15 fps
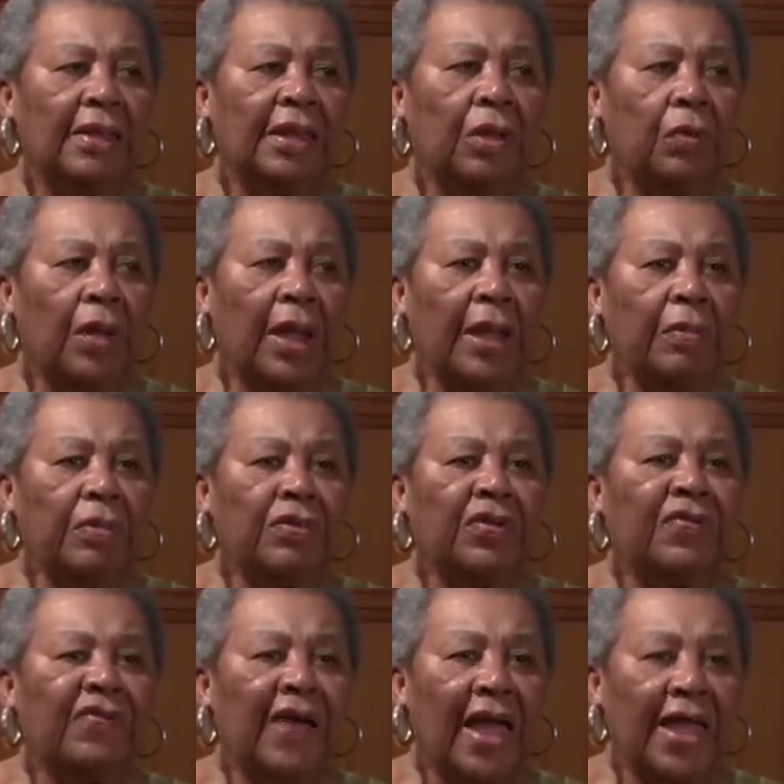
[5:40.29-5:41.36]
they were able
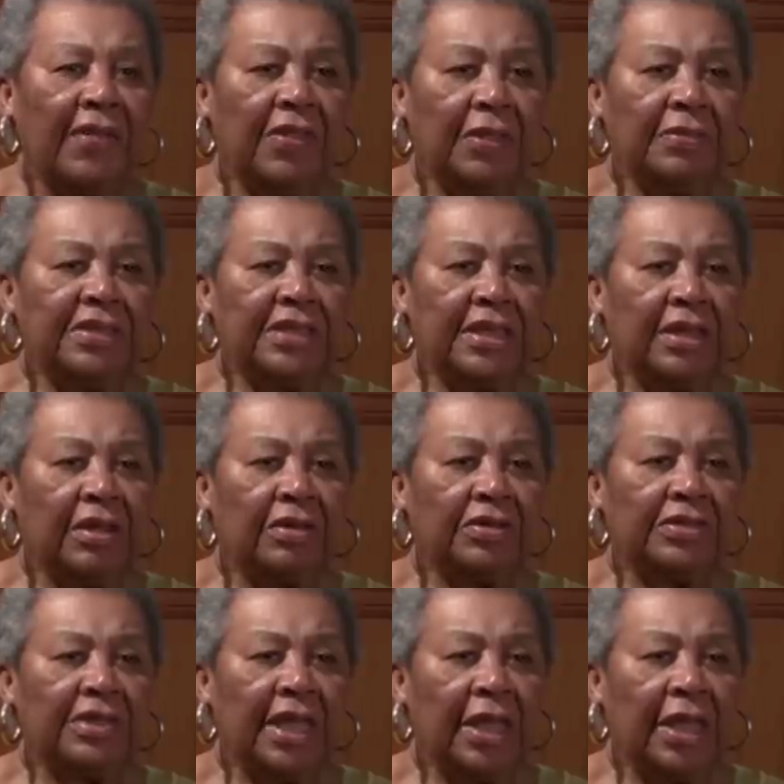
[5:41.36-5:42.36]
to find themselves.